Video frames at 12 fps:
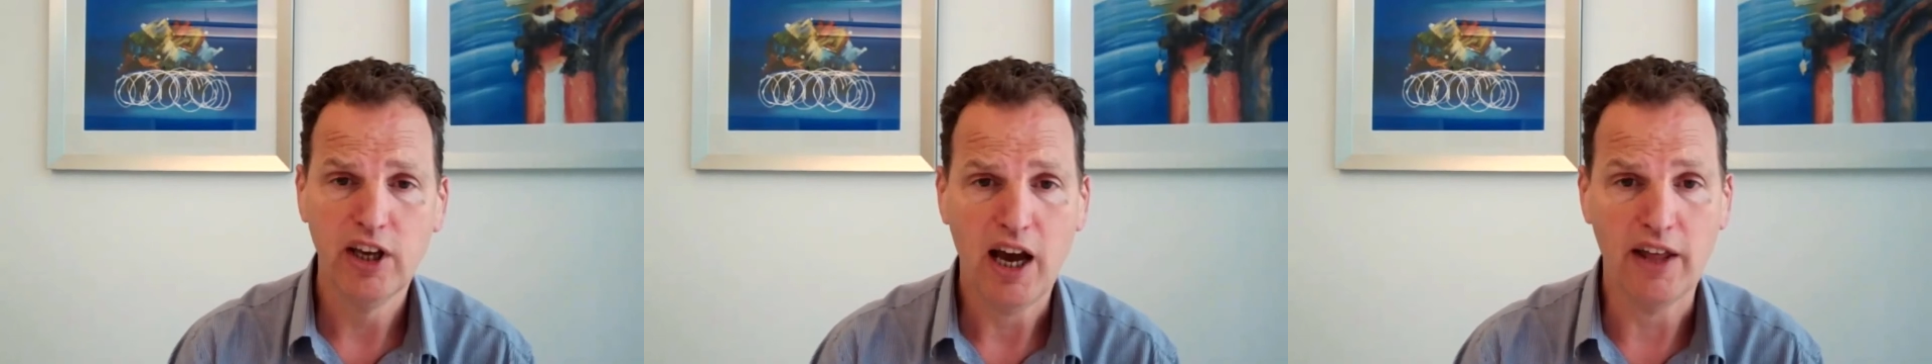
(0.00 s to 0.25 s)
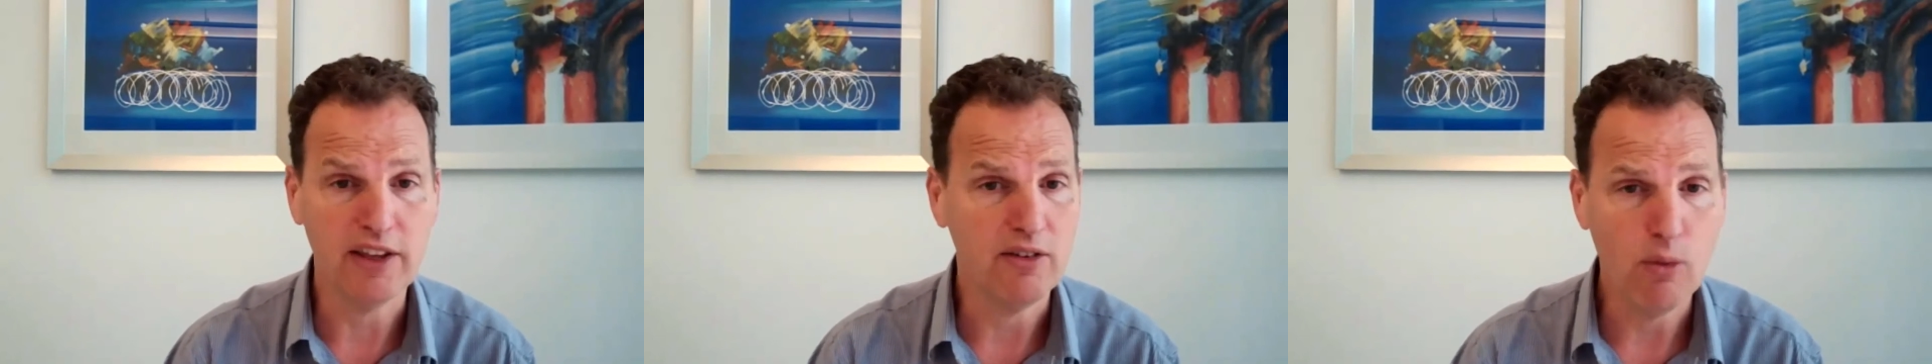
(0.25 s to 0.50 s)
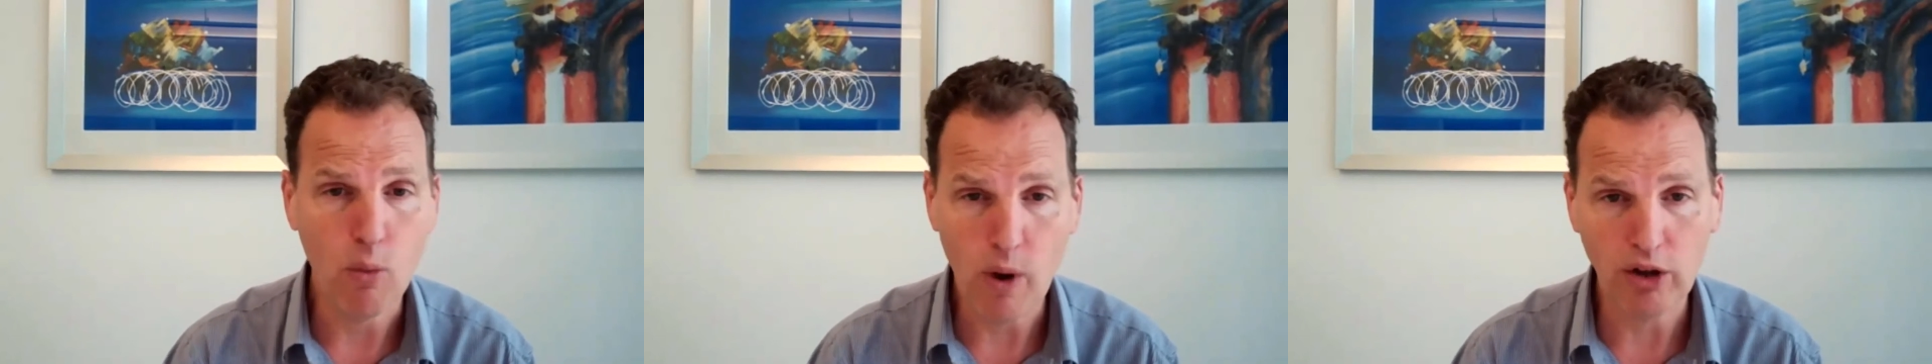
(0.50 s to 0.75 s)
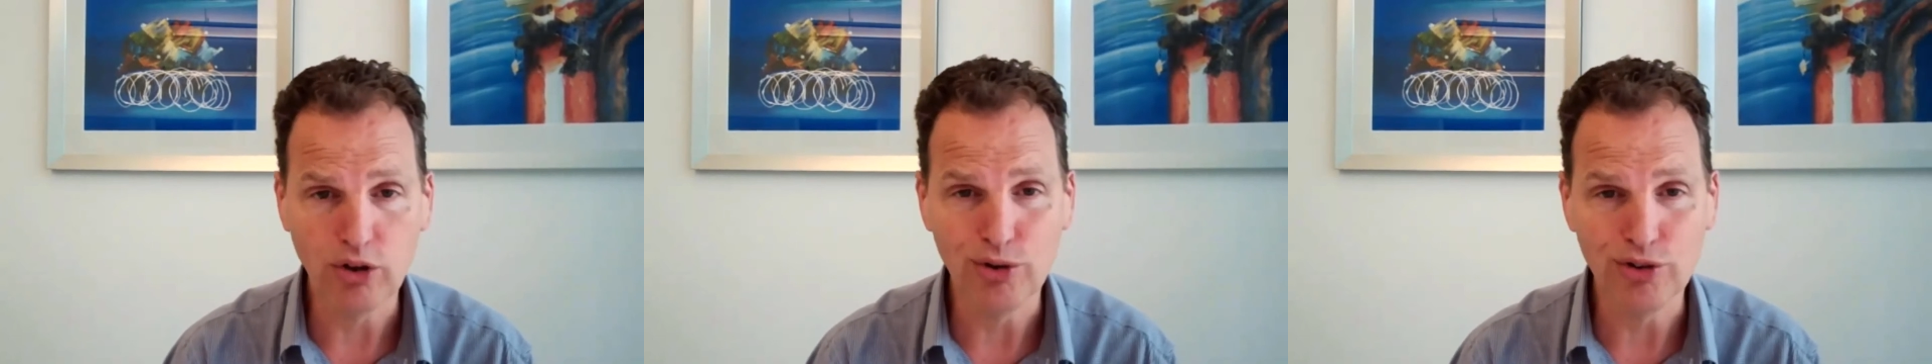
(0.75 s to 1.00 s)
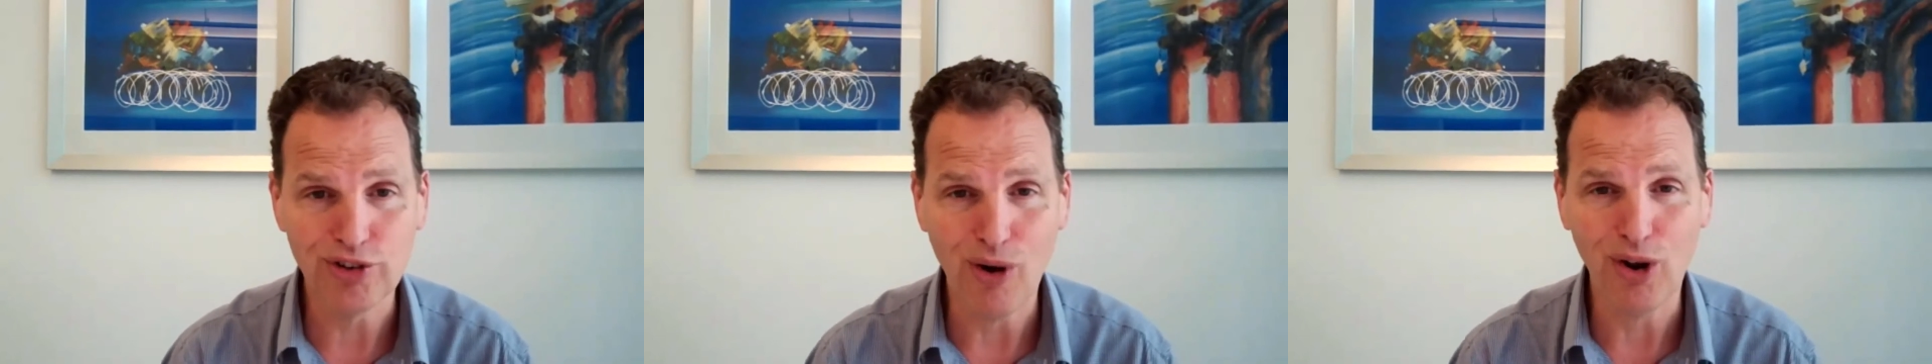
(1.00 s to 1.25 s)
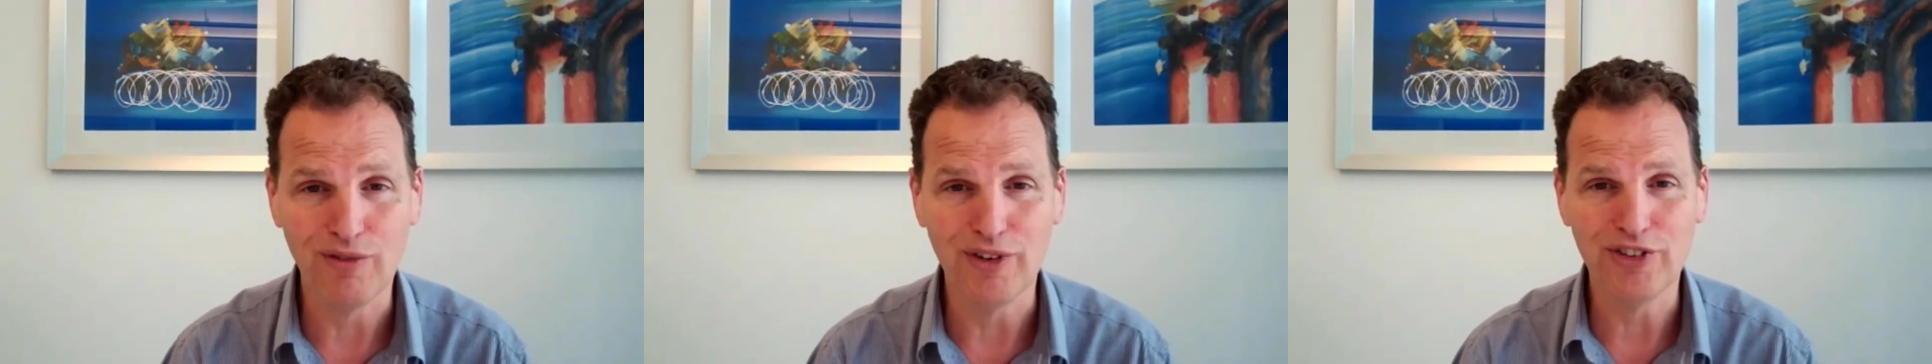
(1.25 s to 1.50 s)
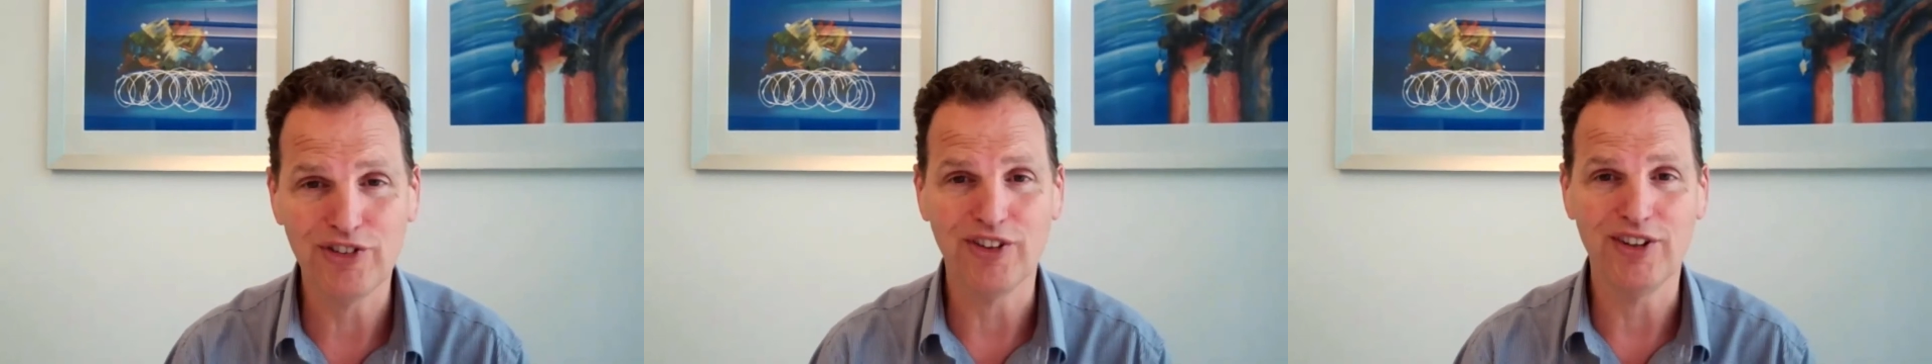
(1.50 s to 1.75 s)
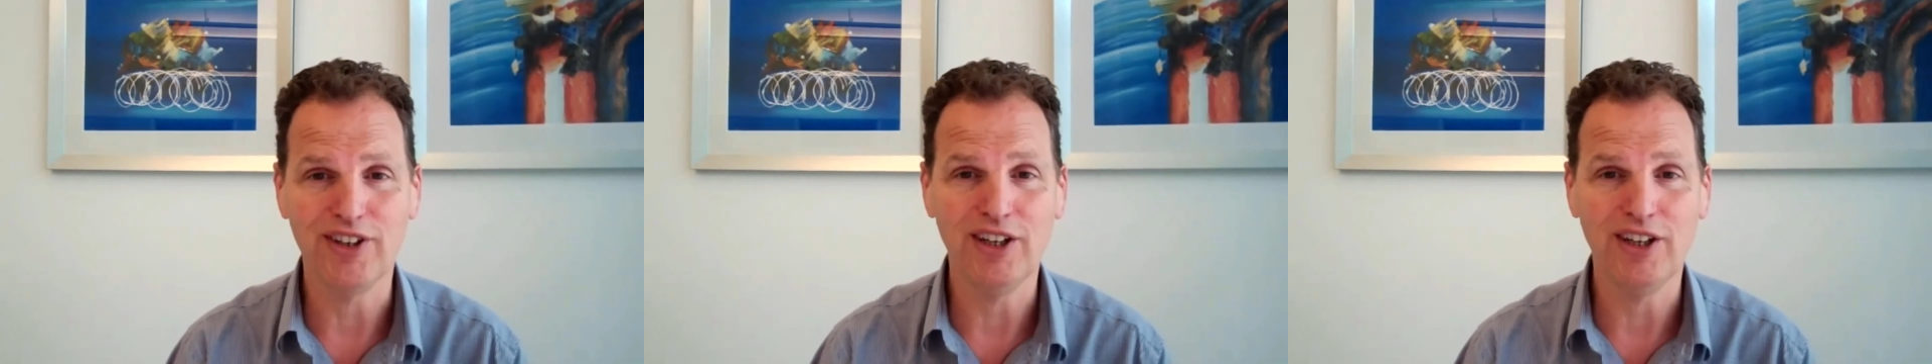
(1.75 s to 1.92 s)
I think, well known to all of us that